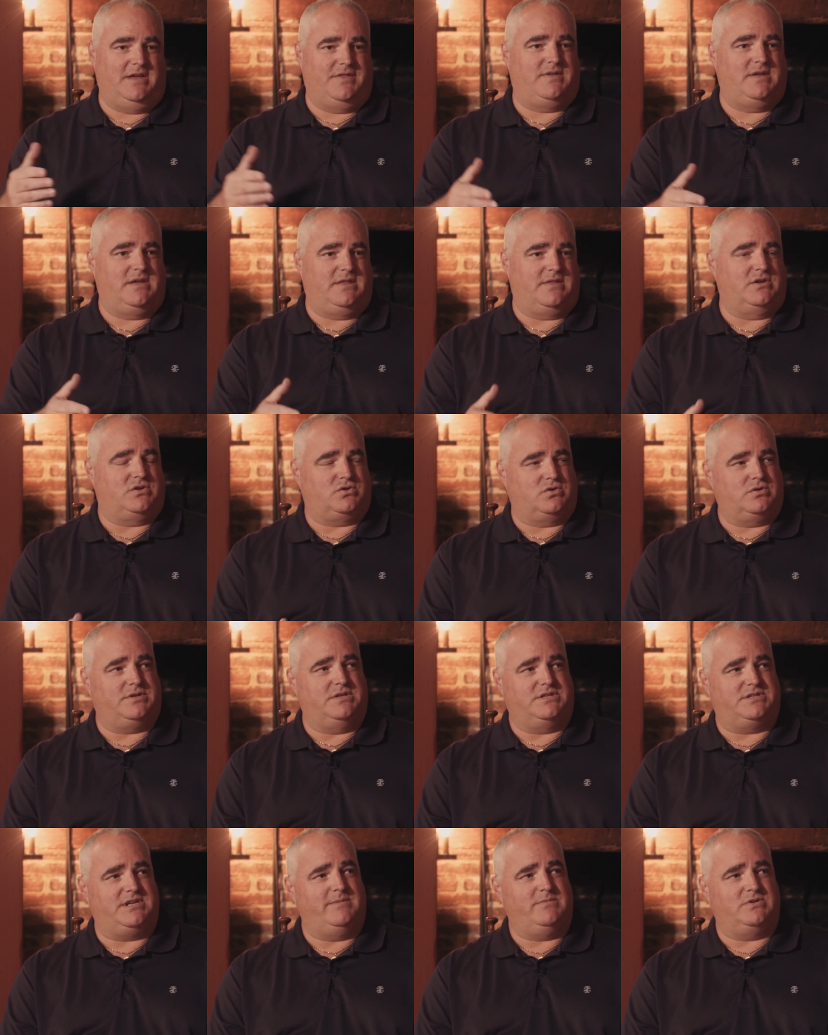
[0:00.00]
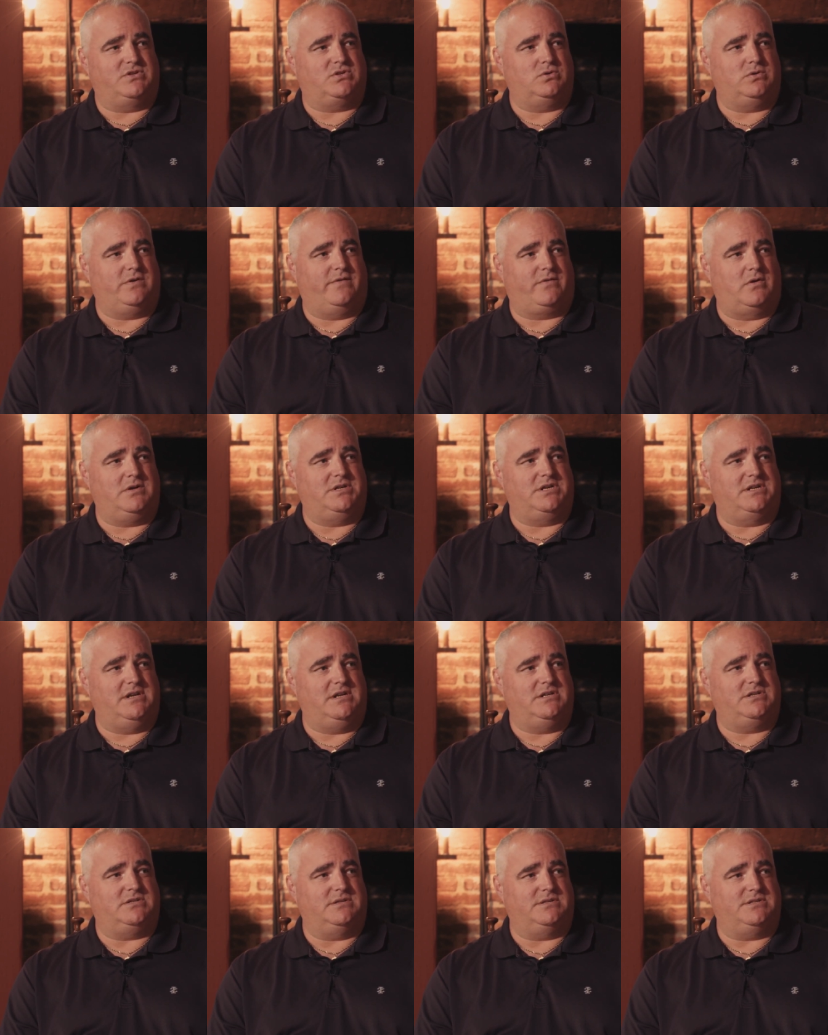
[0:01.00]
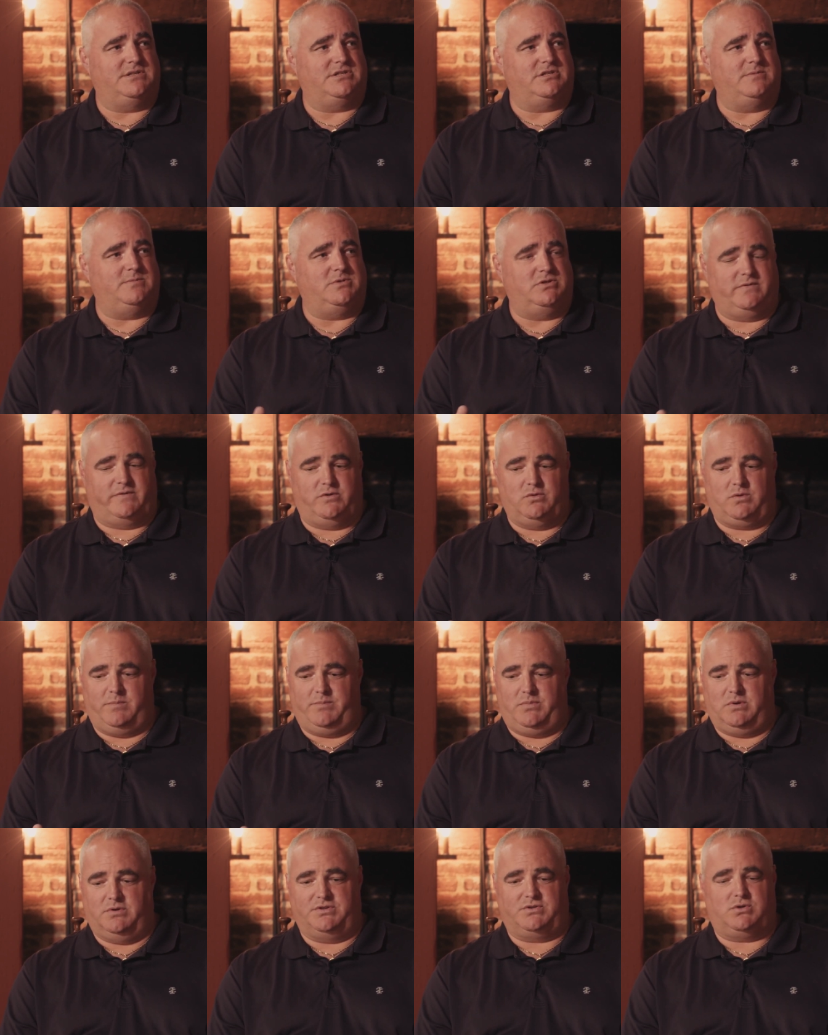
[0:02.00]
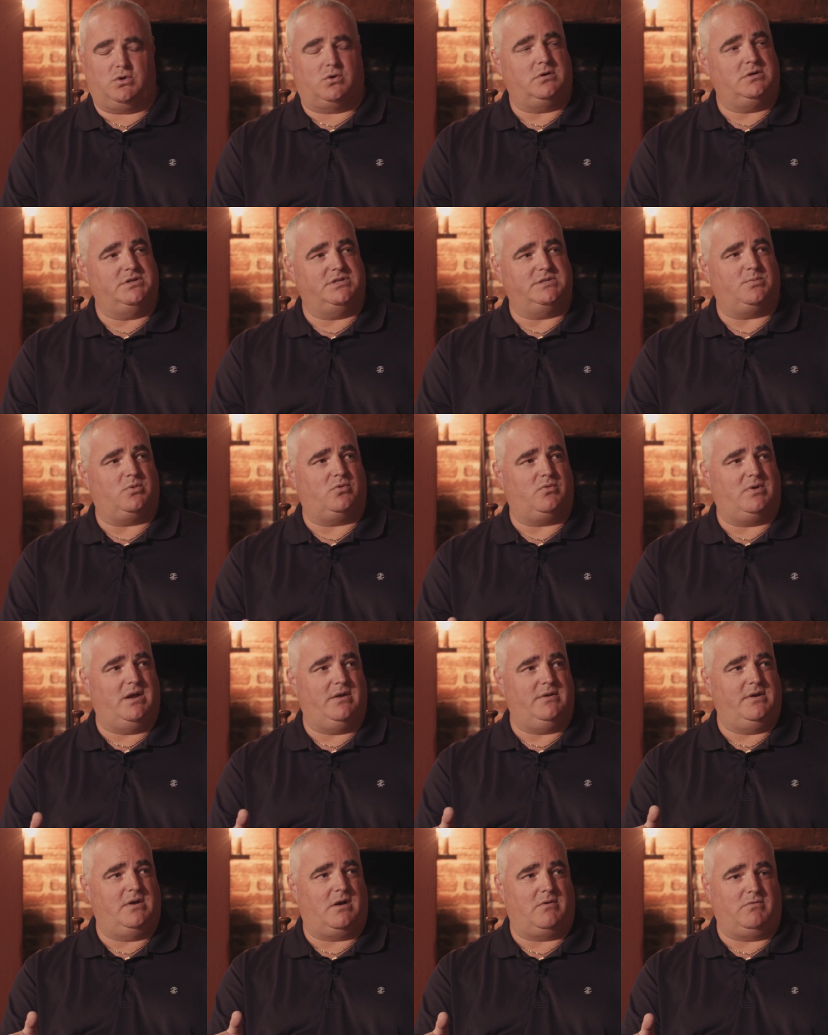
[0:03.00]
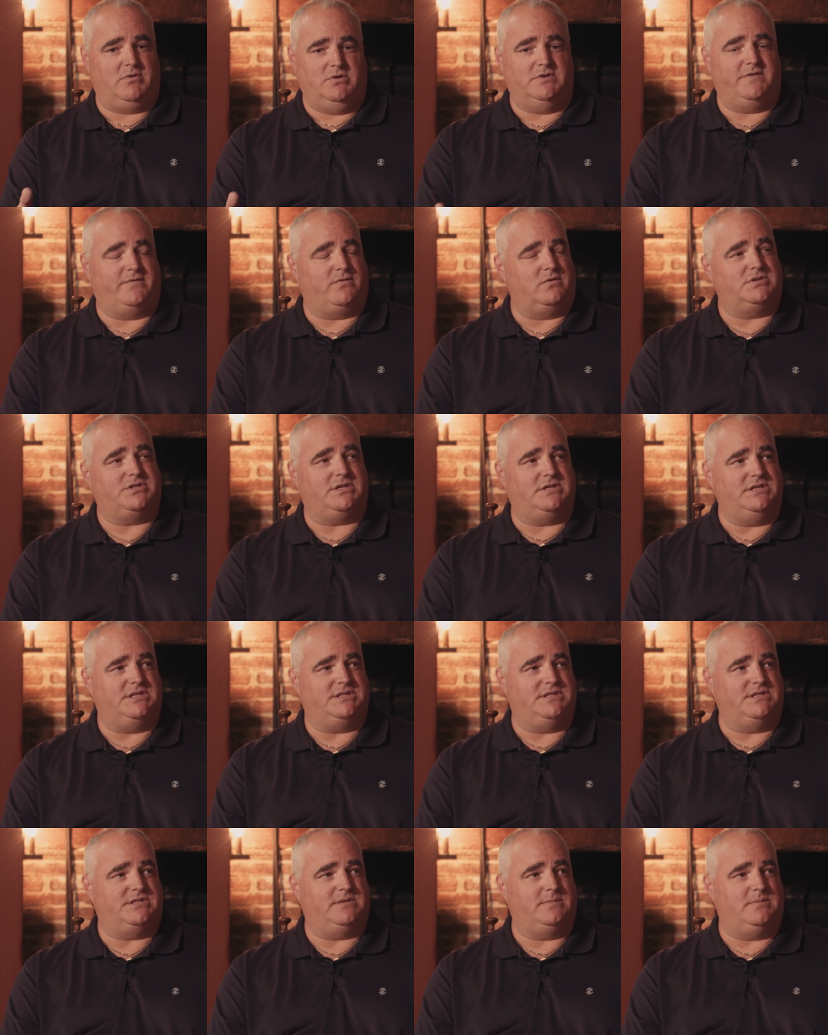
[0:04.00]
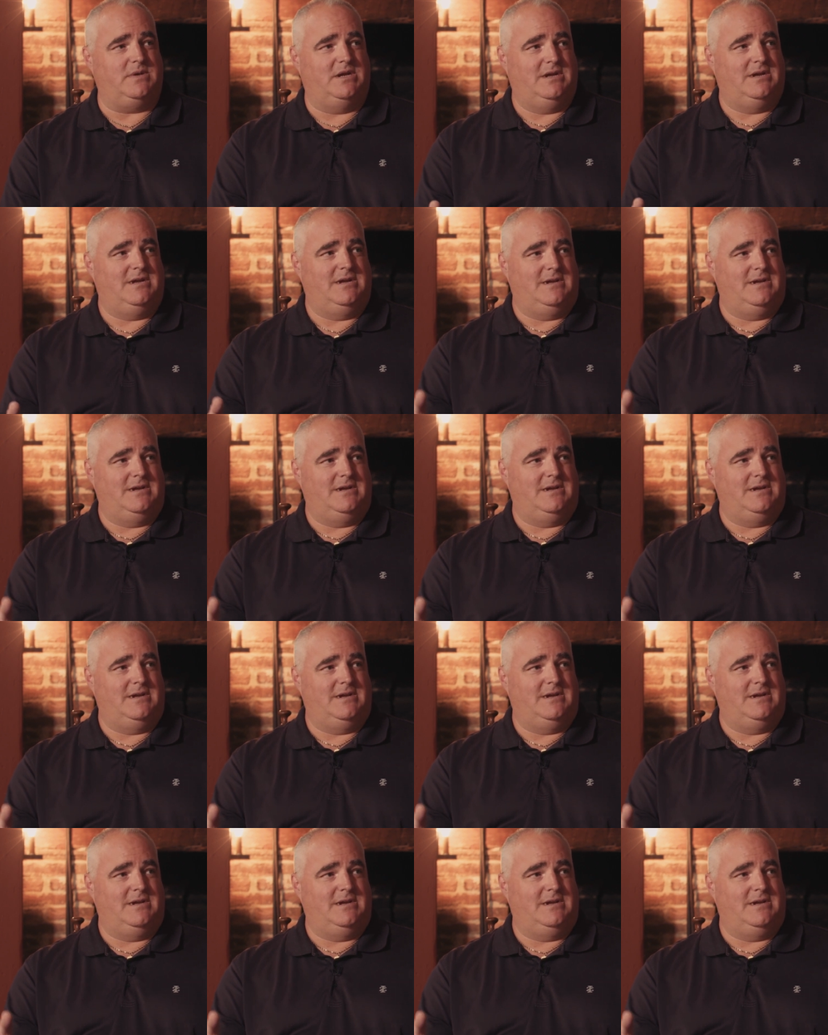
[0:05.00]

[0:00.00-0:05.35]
I think the same is true of our educational systems. You can build tourism around our university system.